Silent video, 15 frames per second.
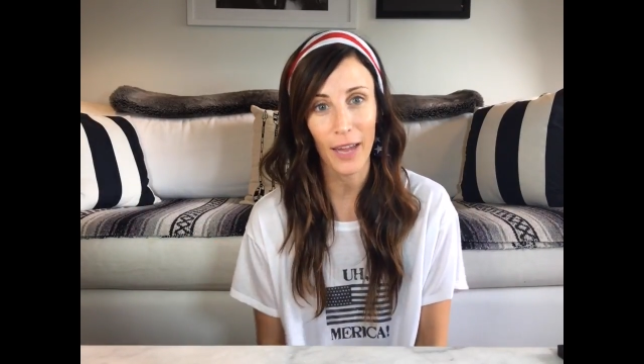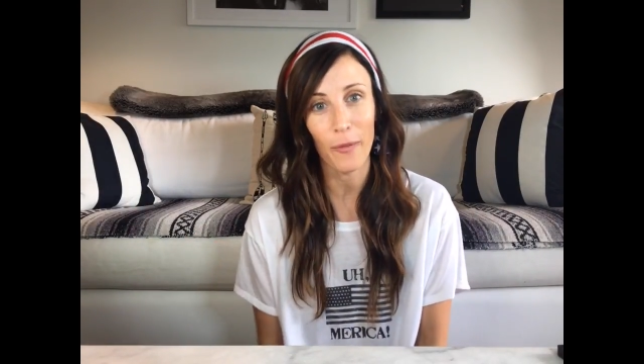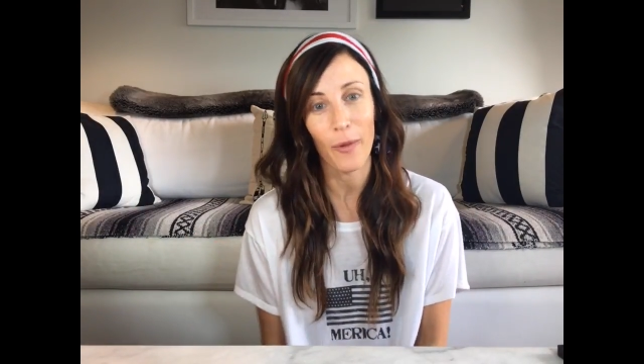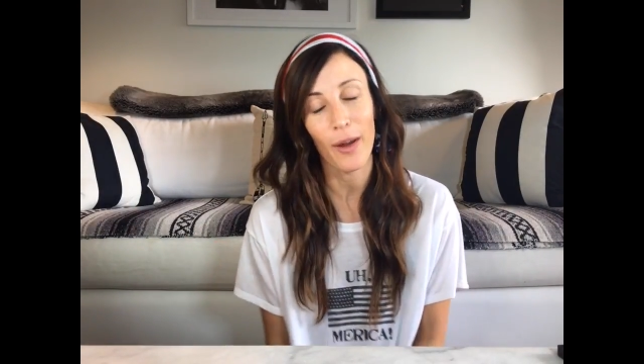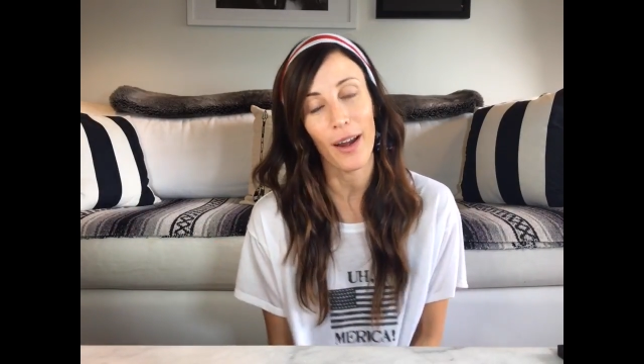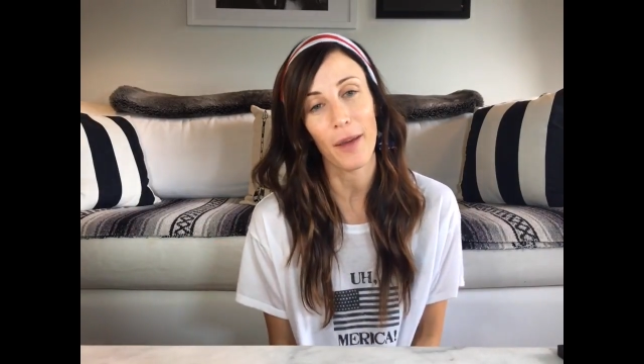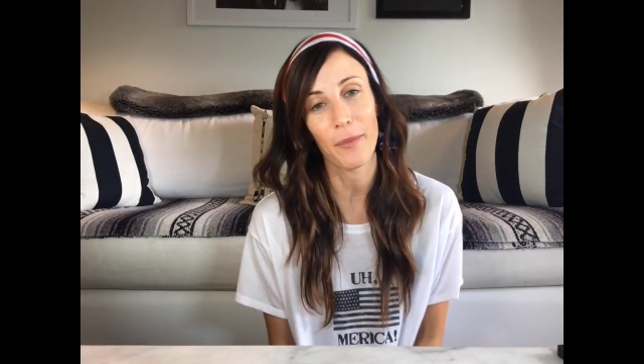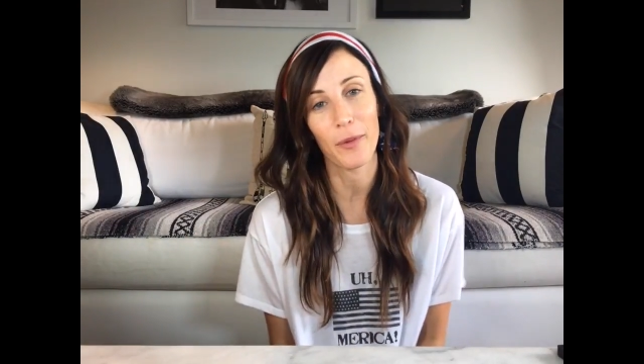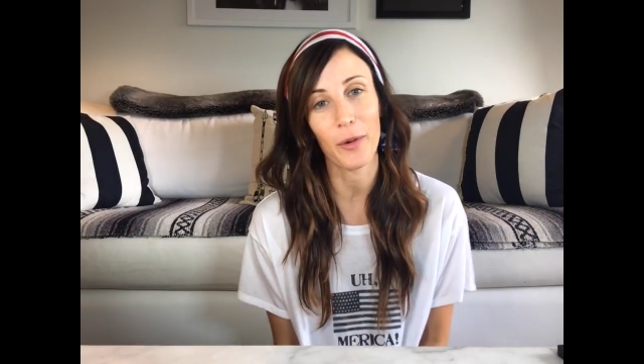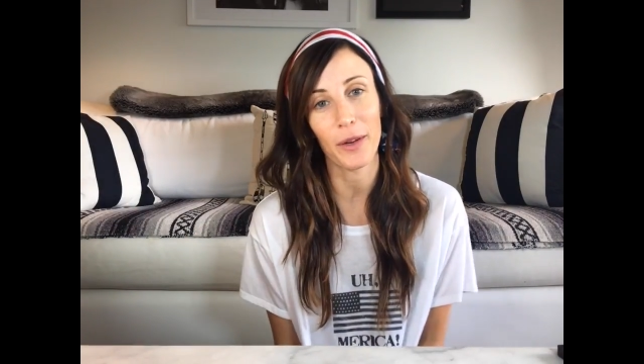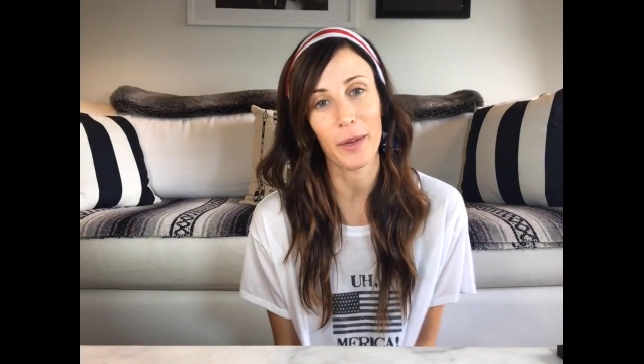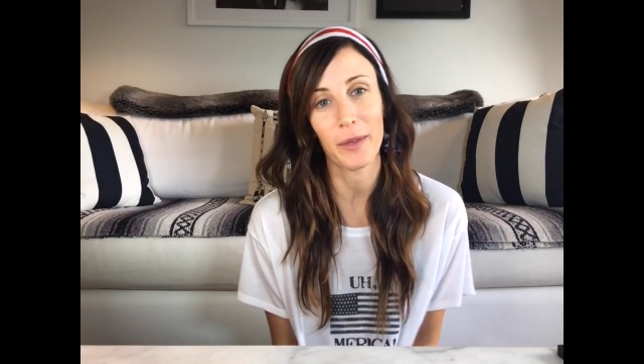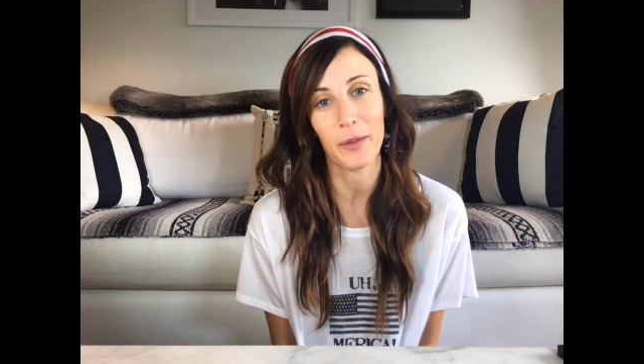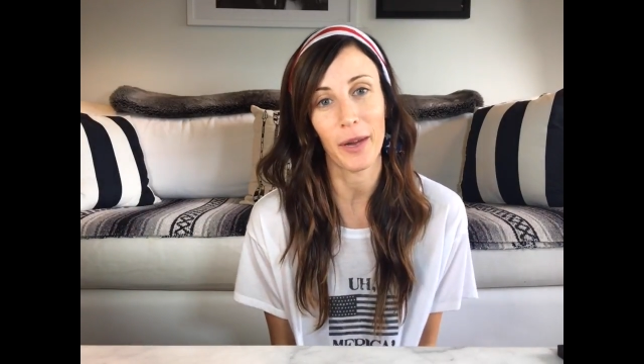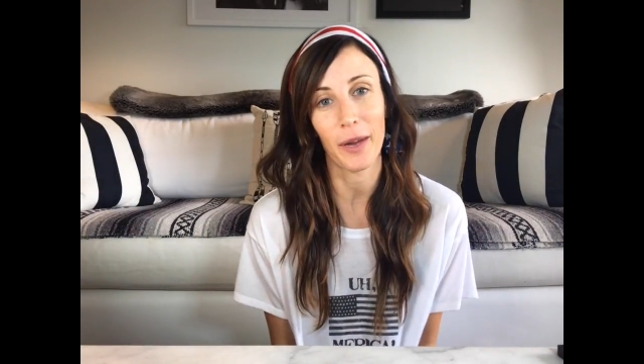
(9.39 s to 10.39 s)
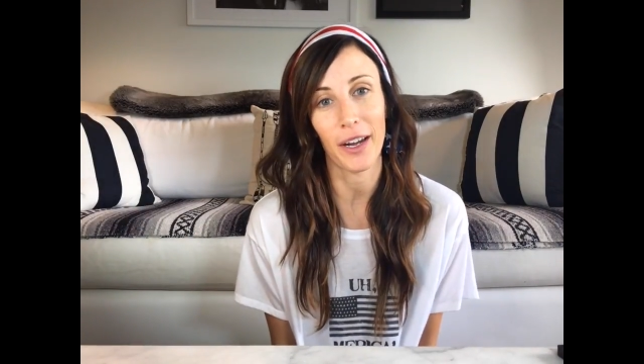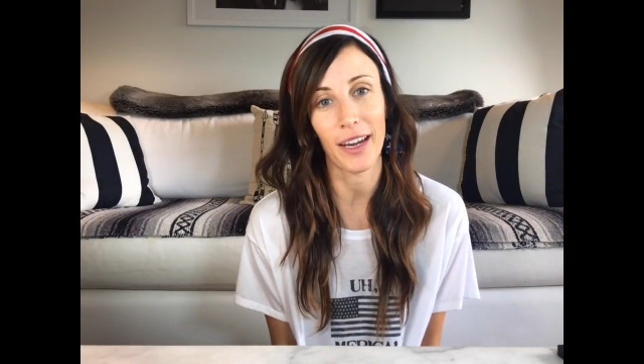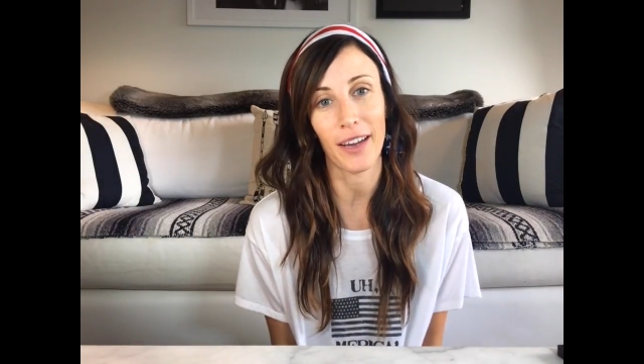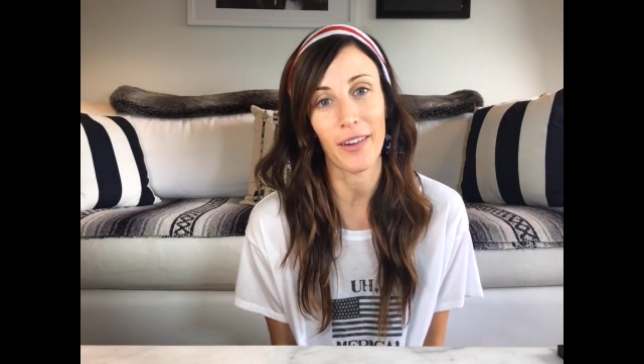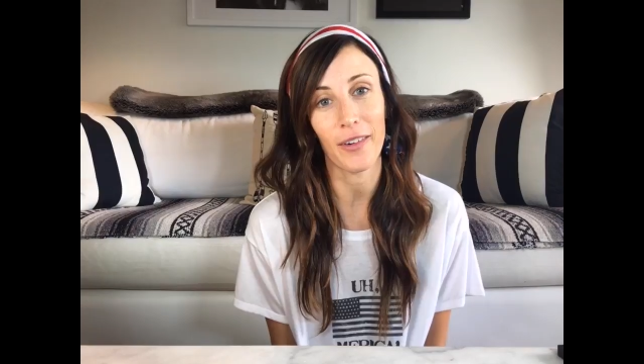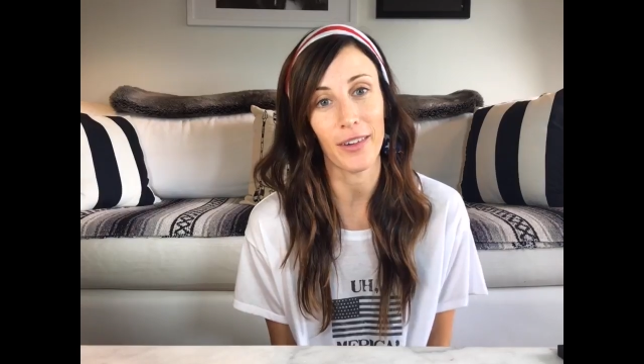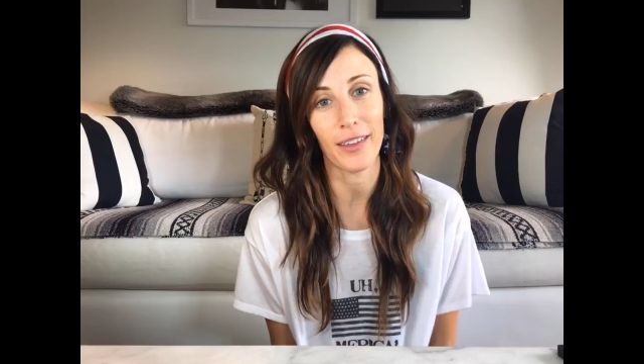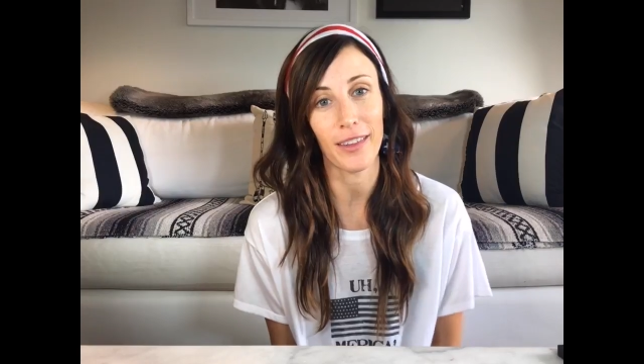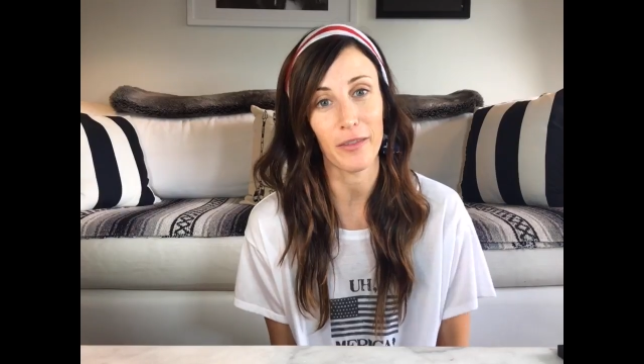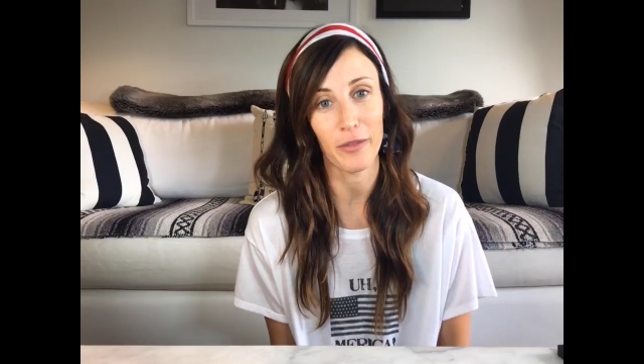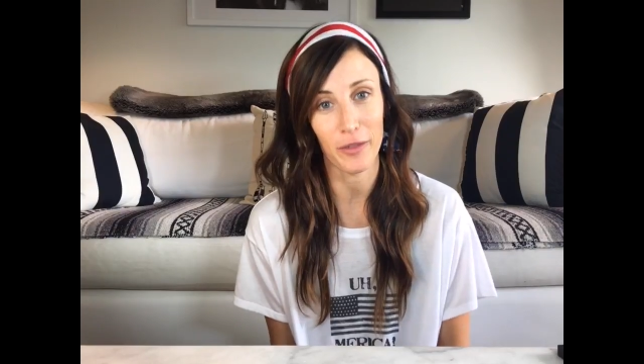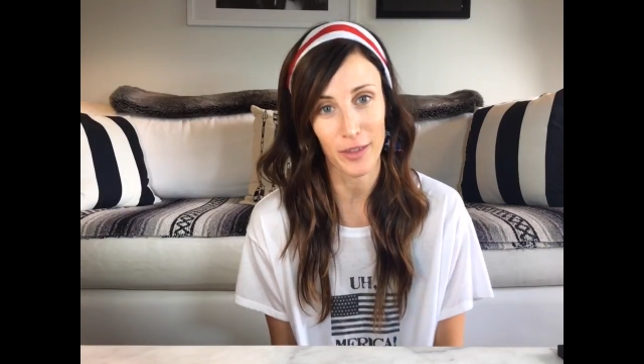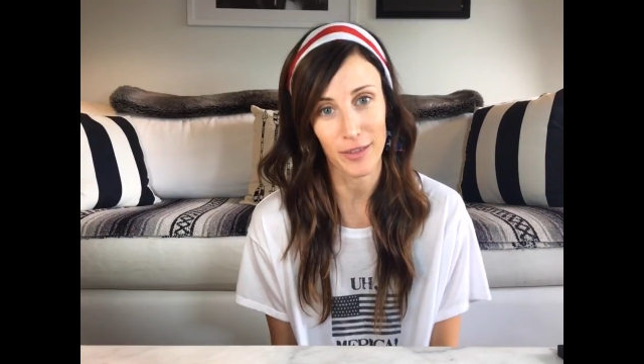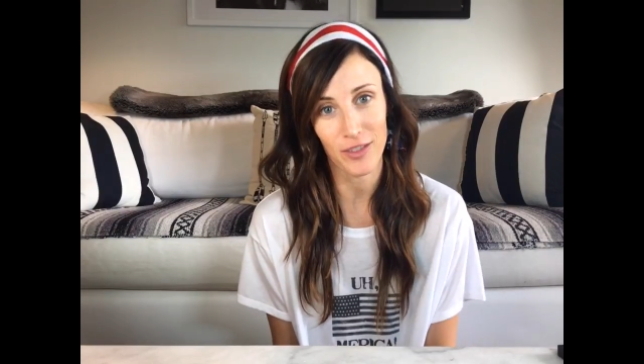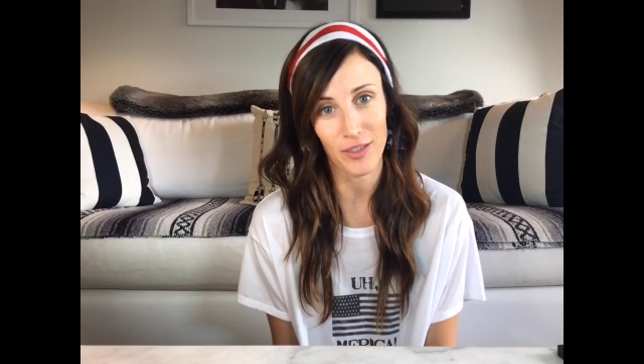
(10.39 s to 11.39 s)
and what I'm going to be wearing on the
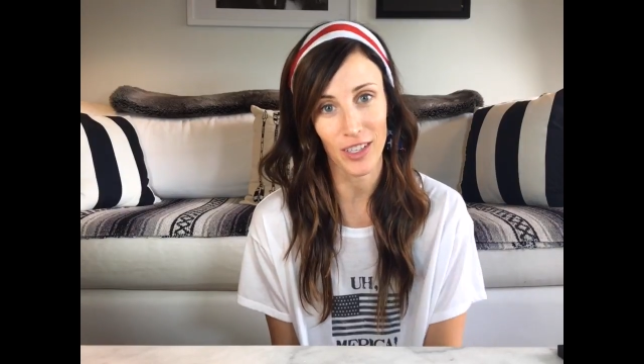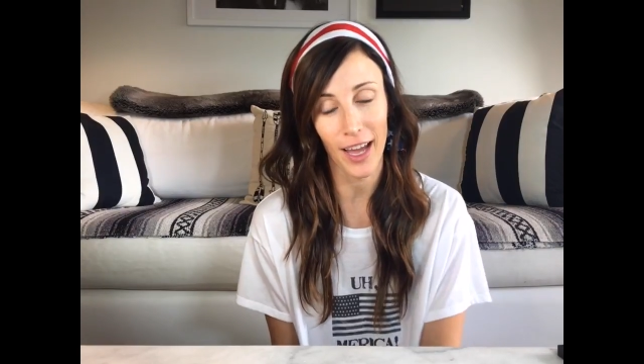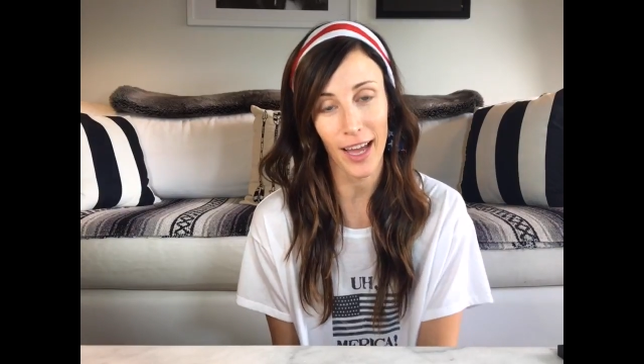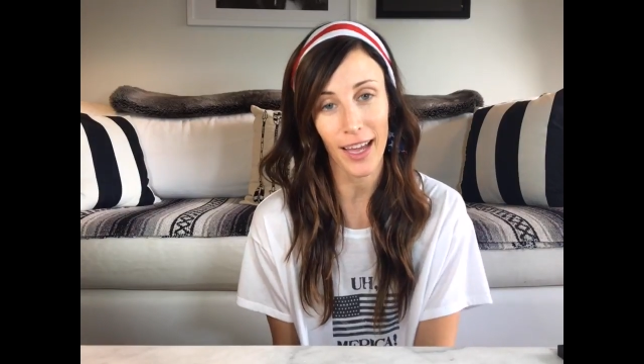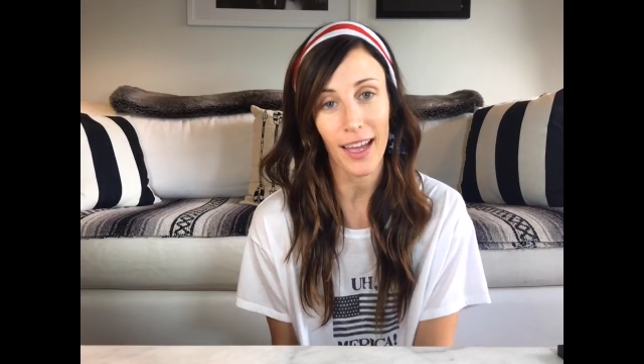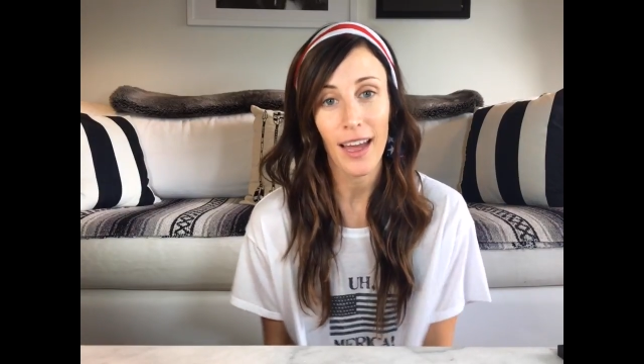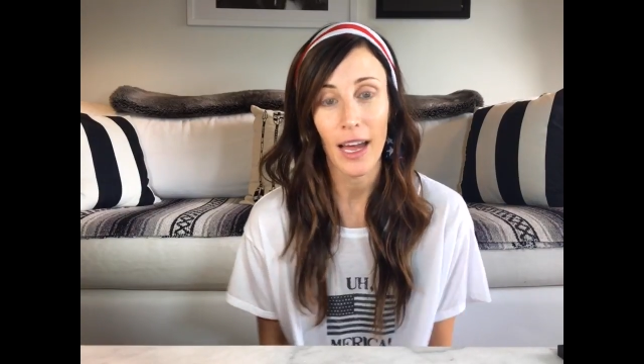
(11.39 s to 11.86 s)
4th of July.